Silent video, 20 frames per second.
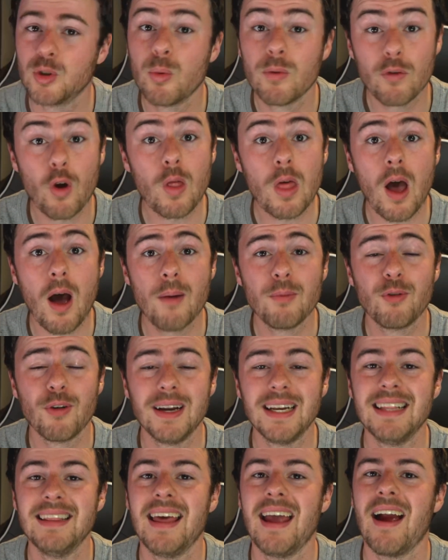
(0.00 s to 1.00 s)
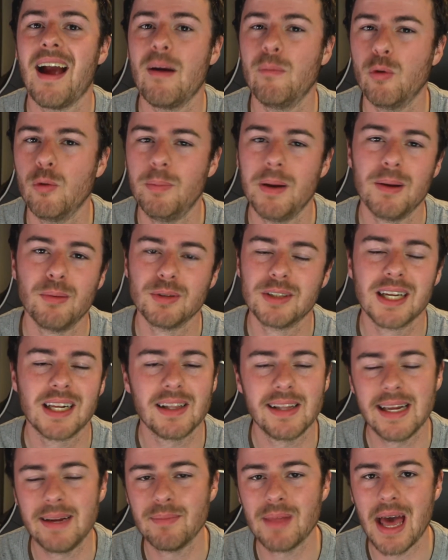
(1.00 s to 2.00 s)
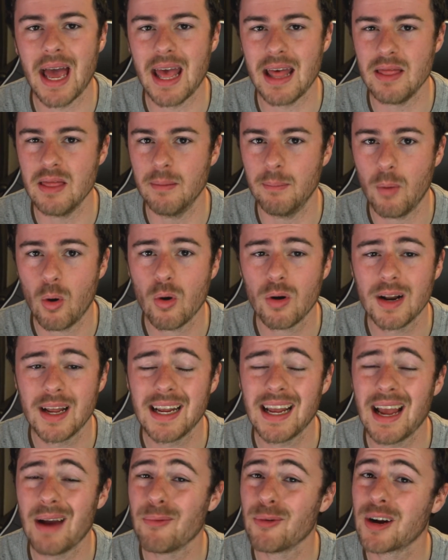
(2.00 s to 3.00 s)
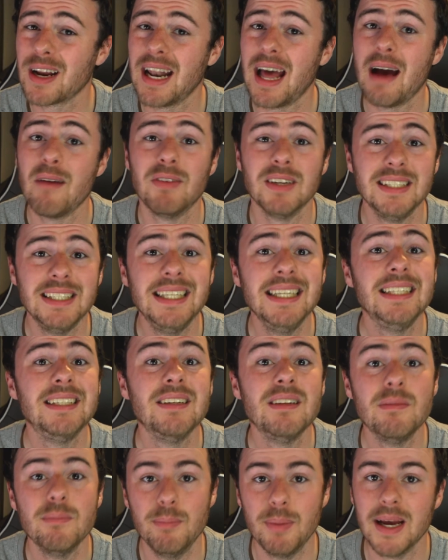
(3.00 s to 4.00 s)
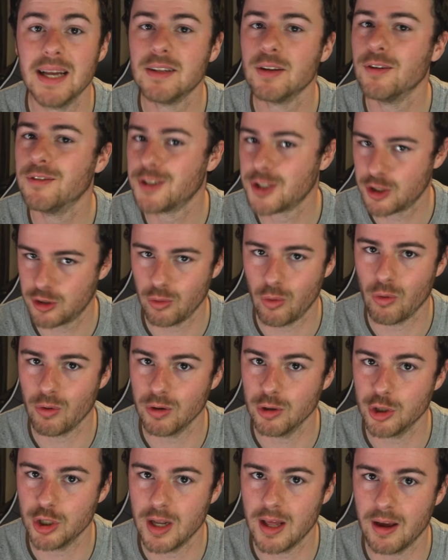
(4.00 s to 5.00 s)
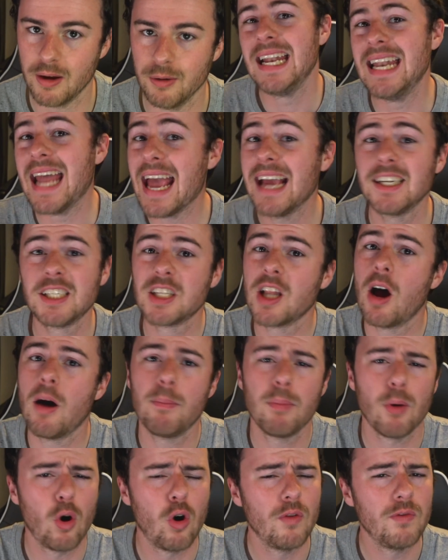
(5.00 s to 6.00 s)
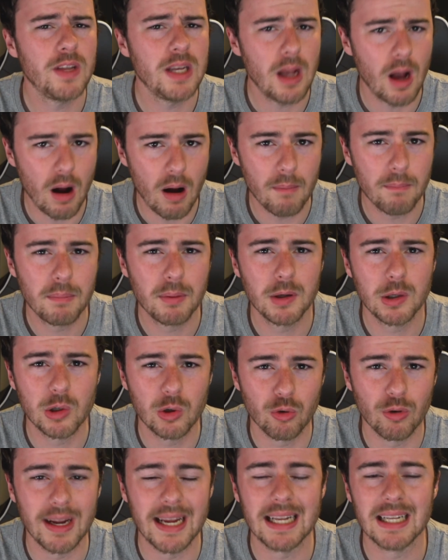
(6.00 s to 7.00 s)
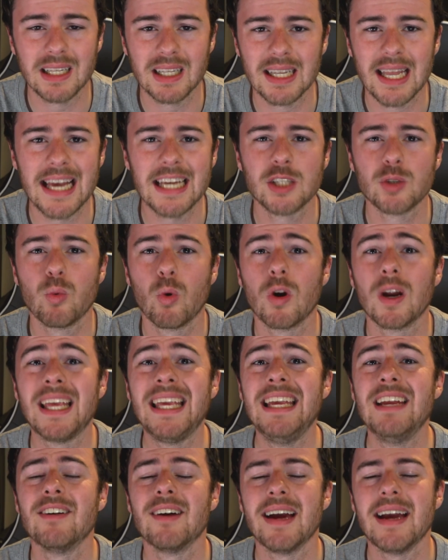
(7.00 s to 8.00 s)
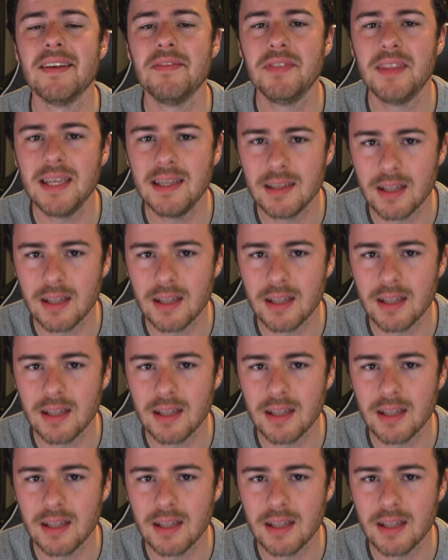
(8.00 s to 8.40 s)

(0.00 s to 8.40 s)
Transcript: So we've got that upgrade in there, and we'll be able to claim that in the morning, and we're going to have a decent bit of storage now. Next up on the upgrade list, we're here in the